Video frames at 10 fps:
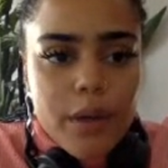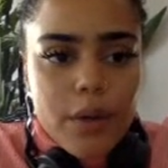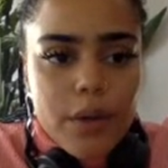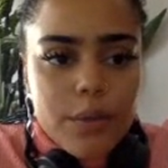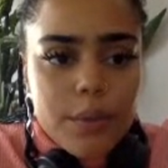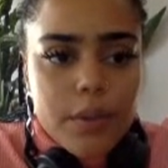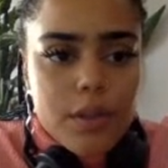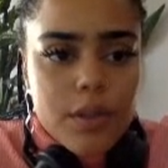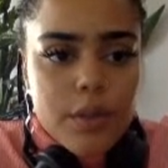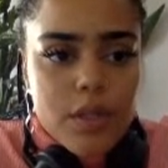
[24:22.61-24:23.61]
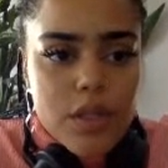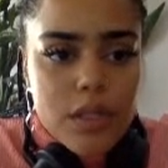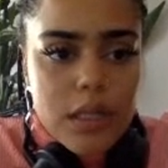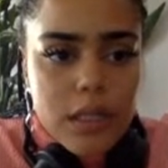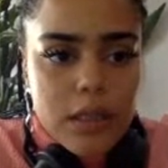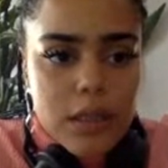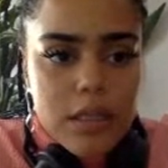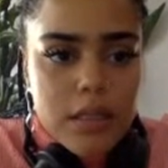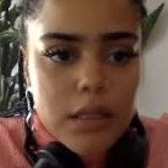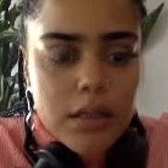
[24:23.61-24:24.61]
all you would do is just click this
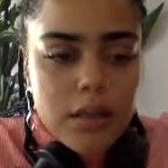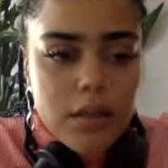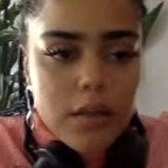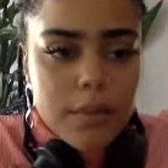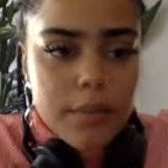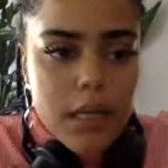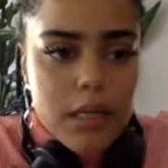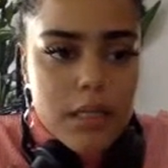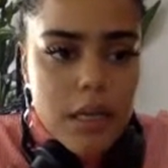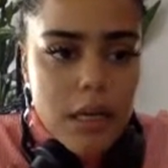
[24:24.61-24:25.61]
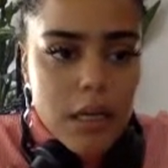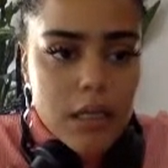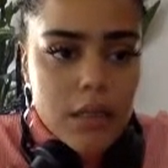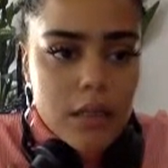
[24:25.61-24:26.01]
little plus sign